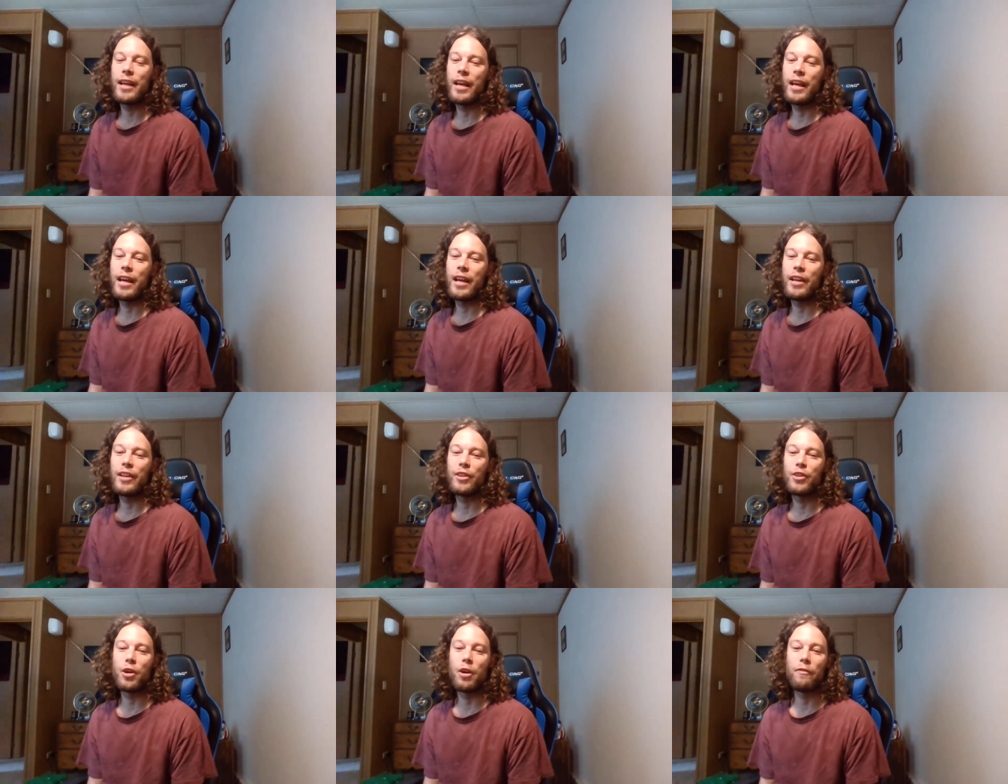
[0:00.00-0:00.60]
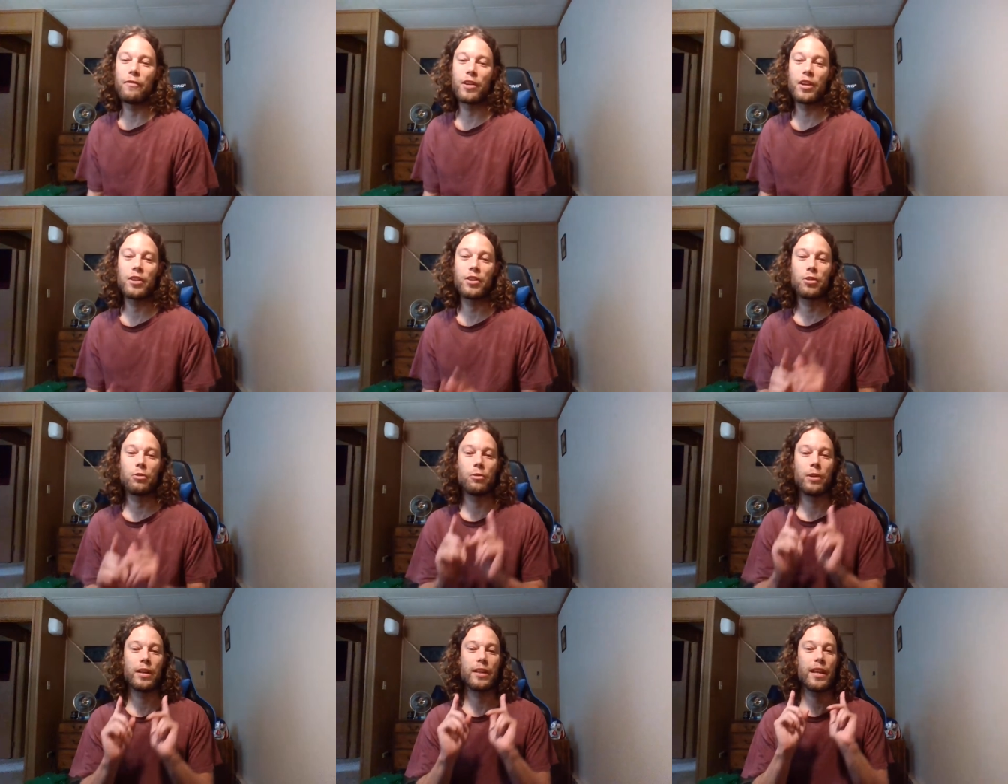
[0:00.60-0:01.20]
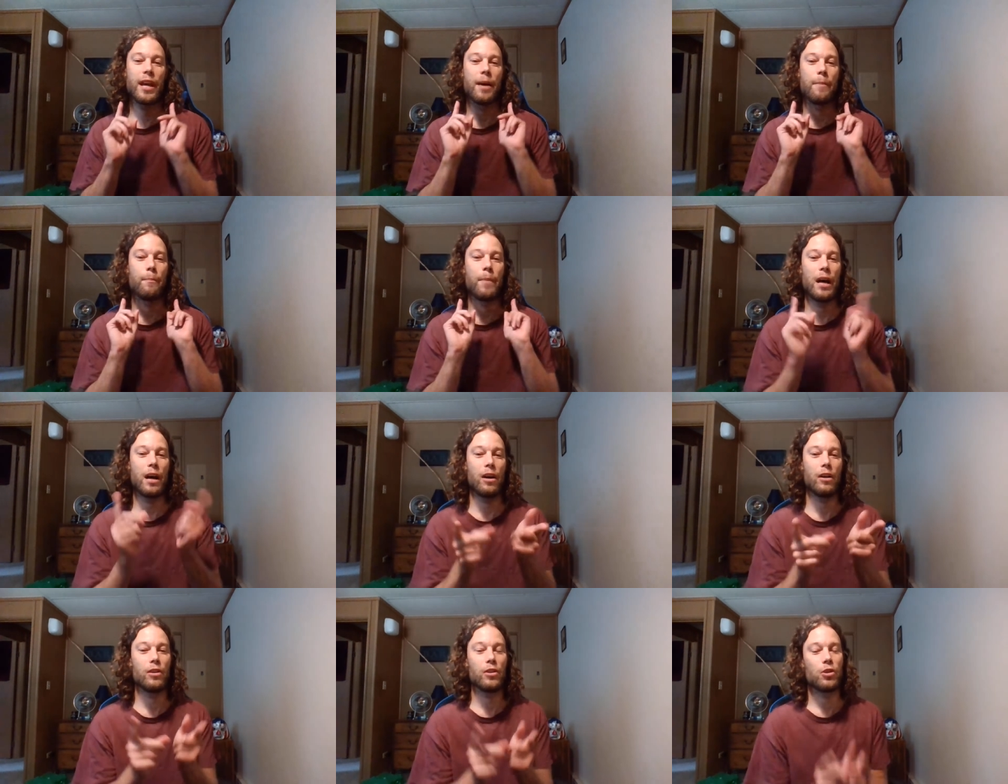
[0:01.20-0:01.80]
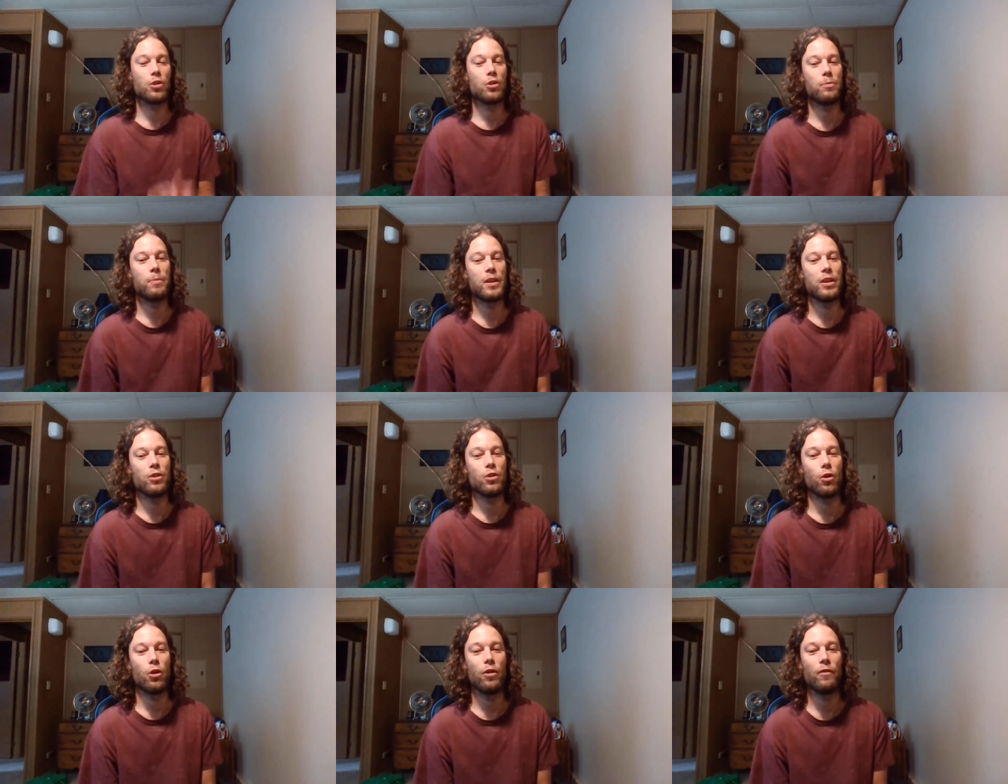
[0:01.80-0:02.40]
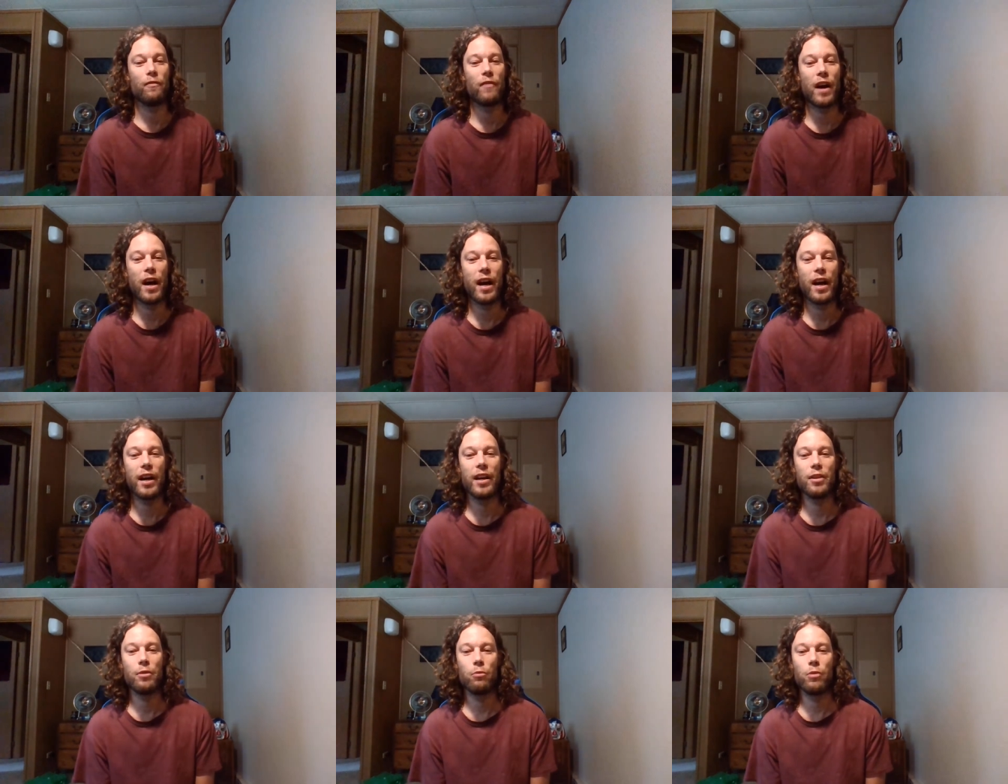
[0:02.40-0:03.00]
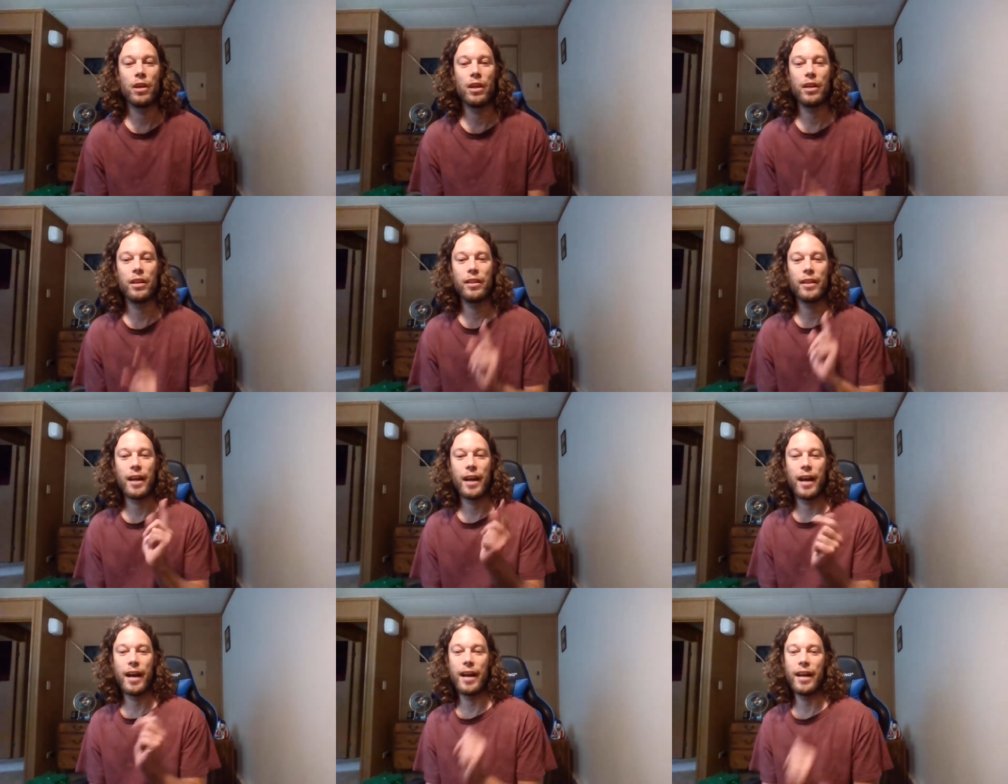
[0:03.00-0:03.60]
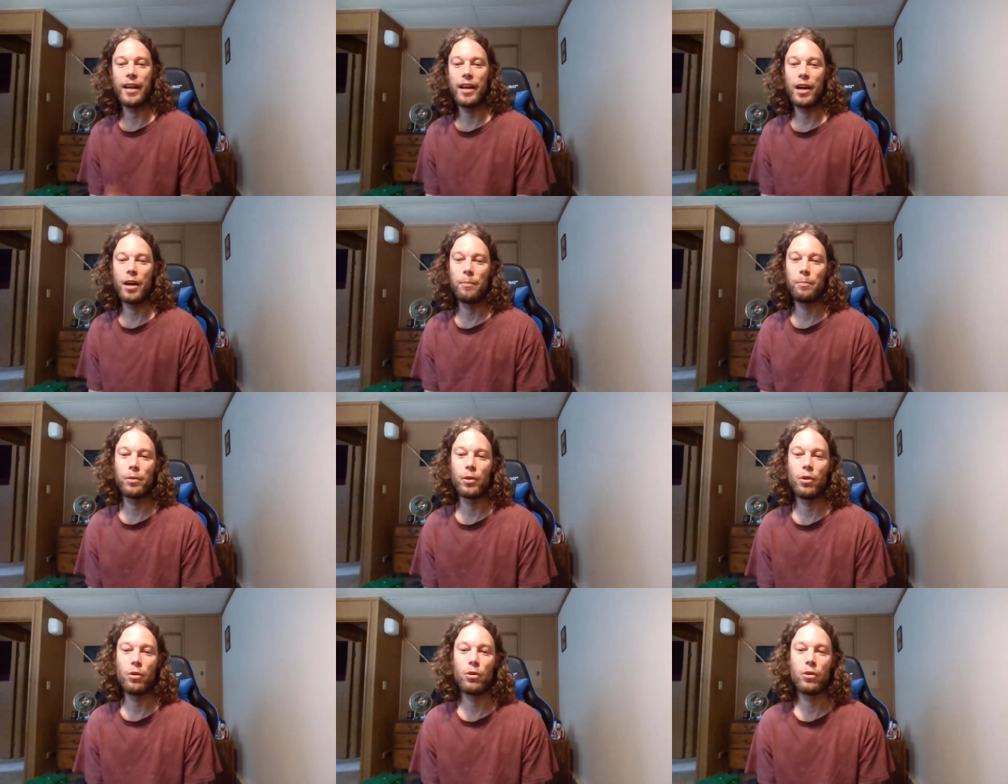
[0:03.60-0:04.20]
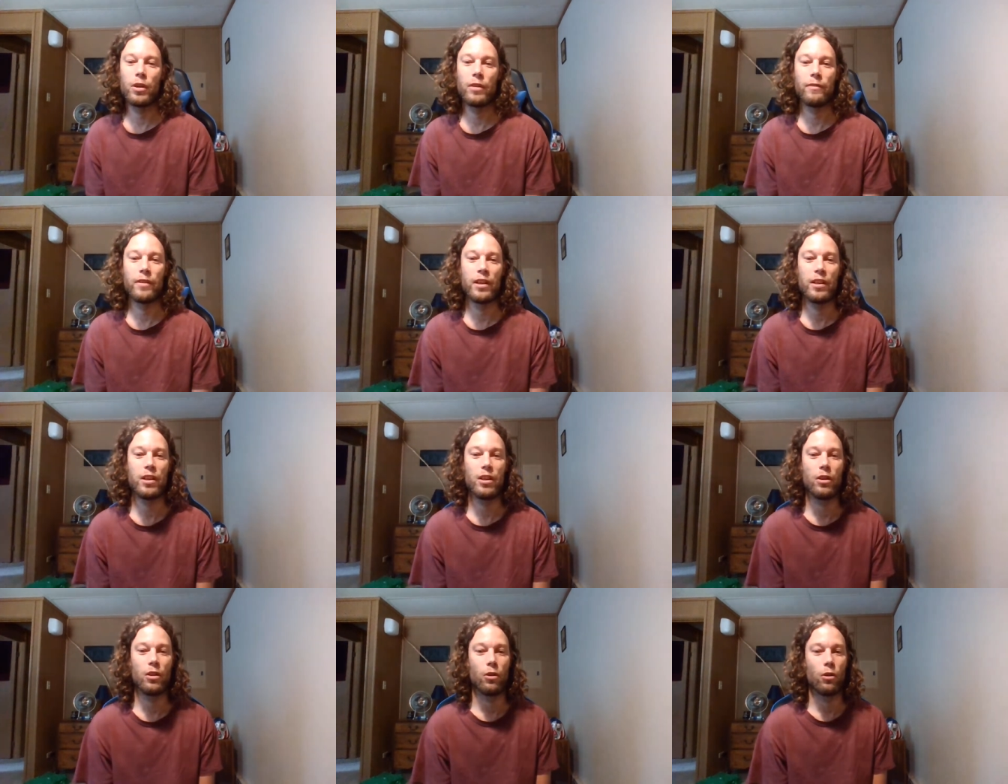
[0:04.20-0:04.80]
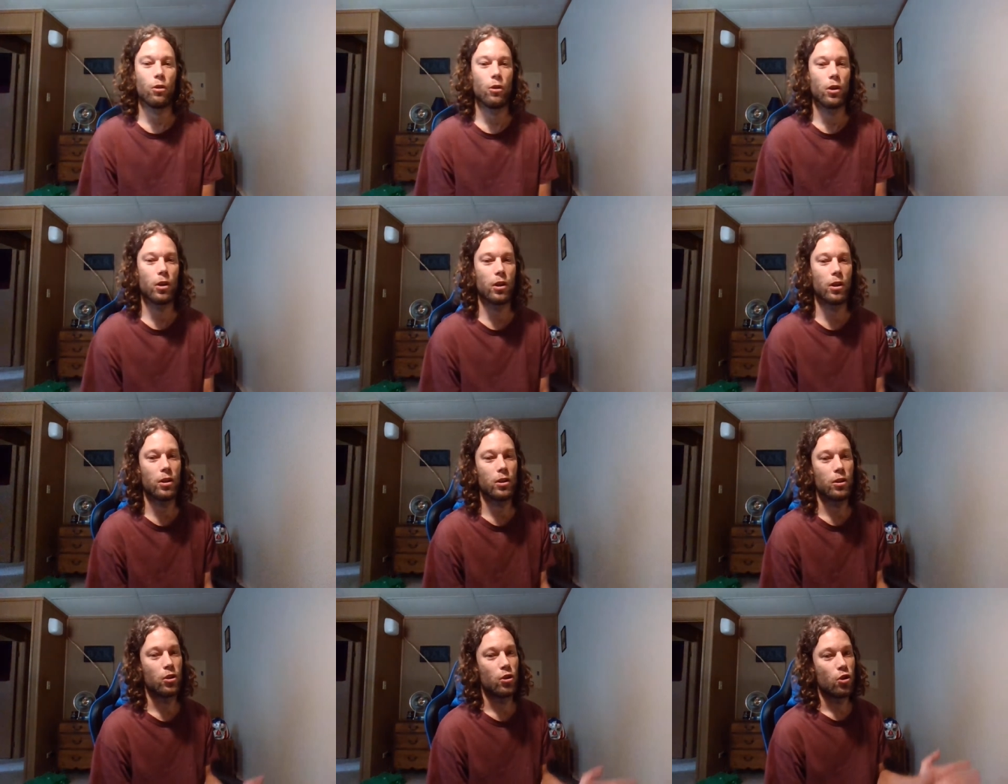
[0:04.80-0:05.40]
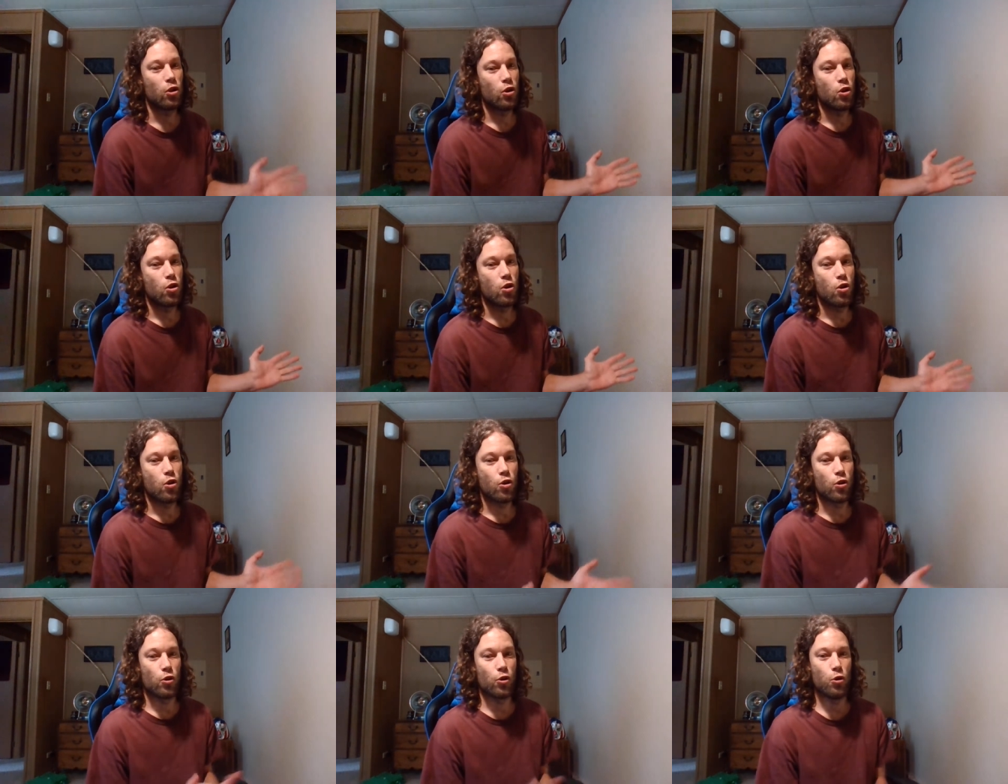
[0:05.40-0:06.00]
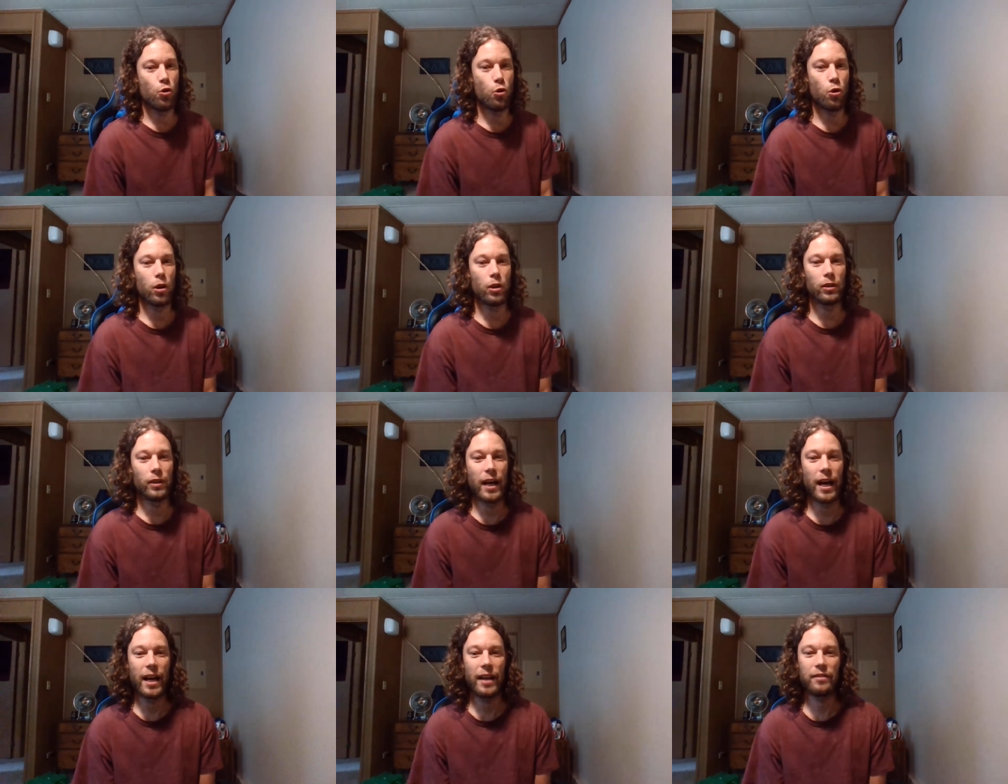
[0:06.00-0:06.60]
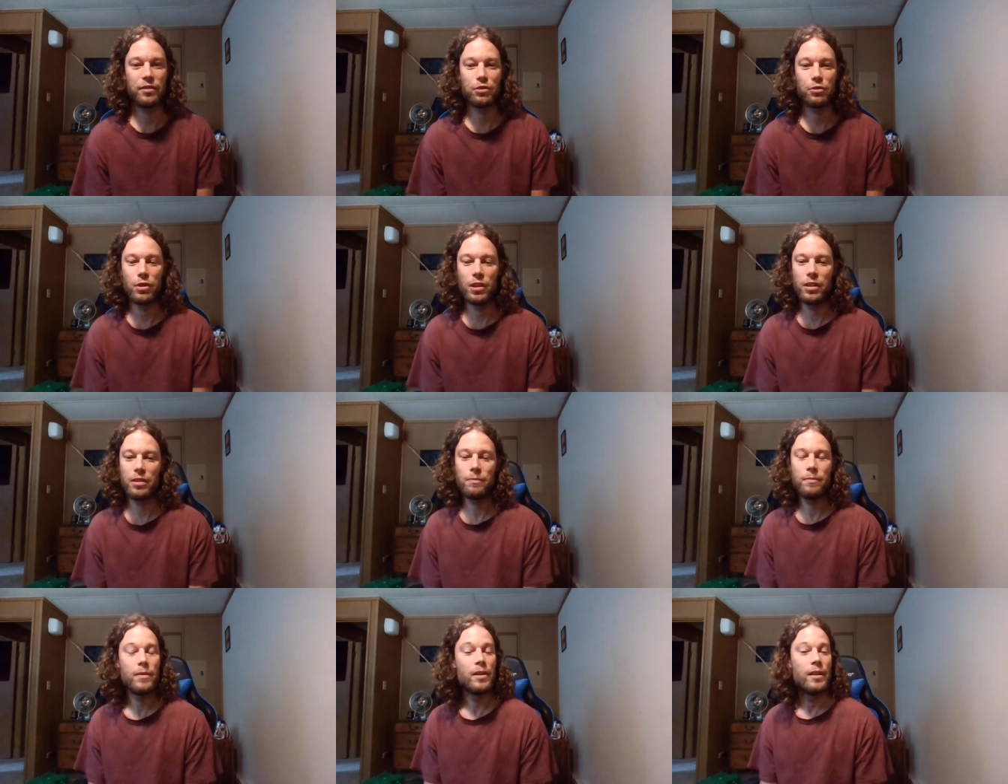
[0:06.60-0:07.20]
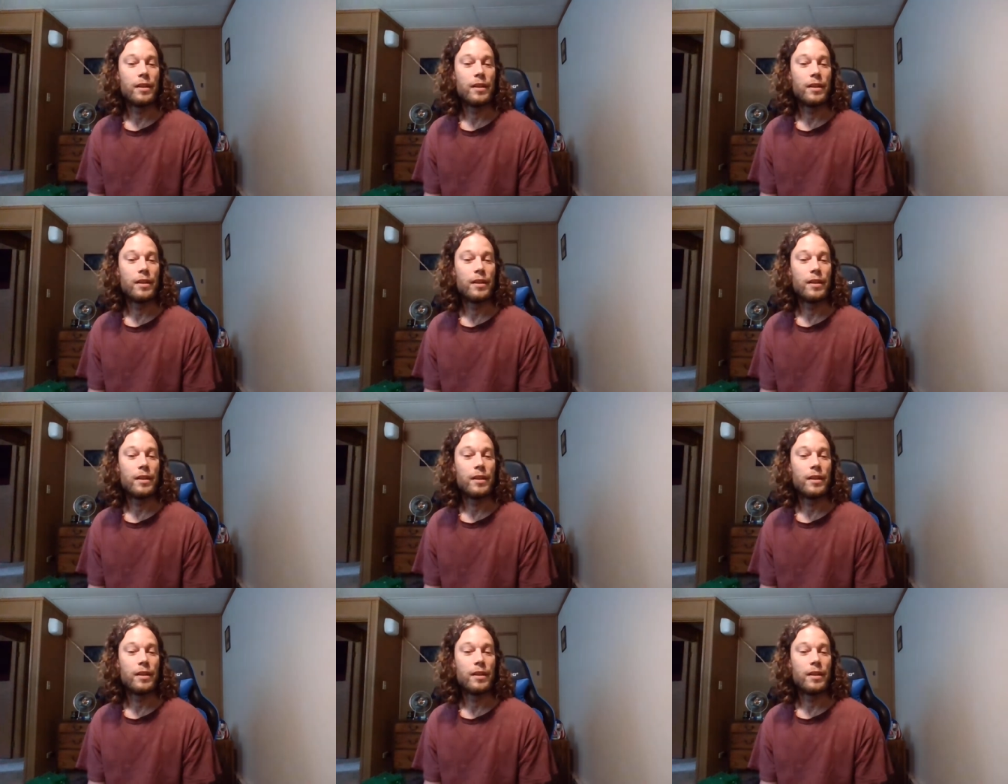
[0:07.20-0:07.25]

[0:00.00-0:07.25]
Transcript: And don't forget to ring that bell. You'll be notified when I upload a video or do a live stream.